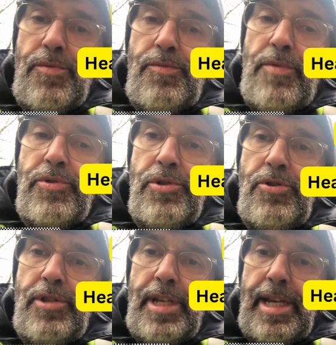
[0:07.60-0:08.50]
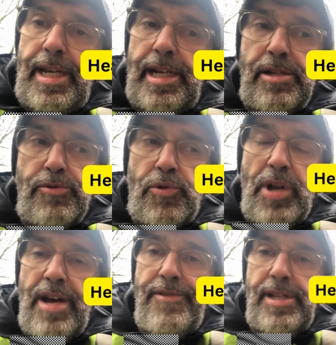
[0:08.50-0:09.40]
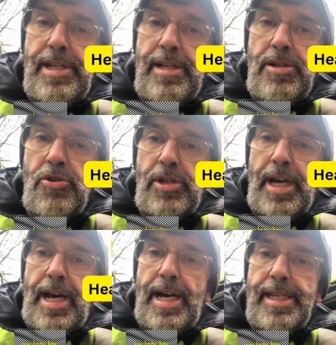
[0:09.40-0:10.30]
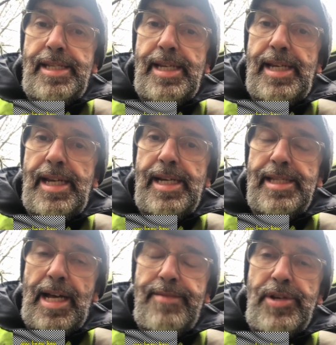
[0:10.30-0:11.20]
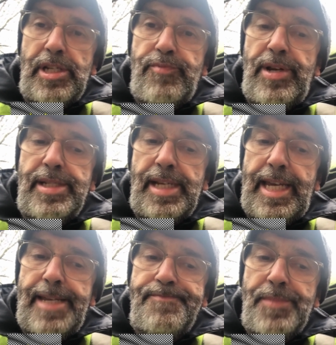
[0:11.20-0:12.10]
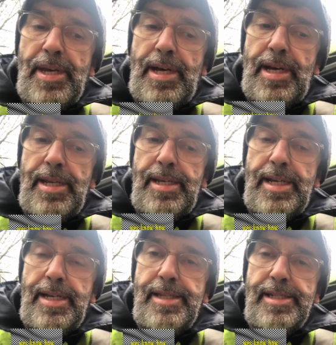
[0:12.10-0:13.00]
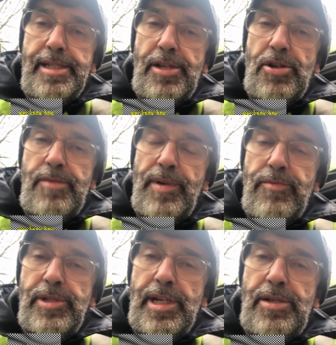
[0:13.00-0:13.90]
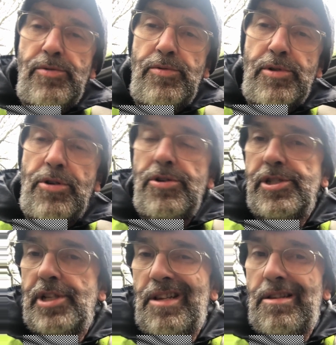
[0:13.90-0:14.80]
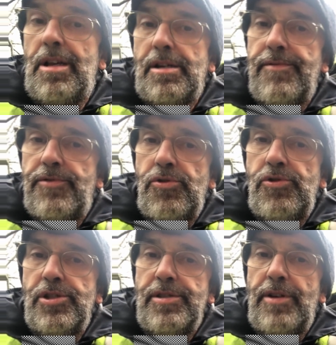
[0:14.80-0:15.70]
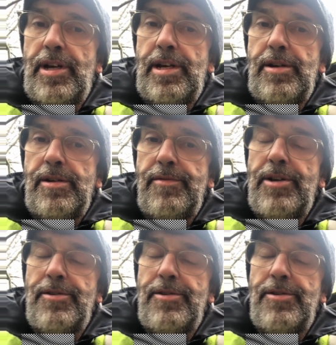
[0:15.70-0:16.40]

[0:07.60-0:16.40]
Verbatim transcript: what we're going to do today here is we're going to have a little look at the uh, Talbot Express again, and uh, this is a topic which I know causes a lot of confusion uh,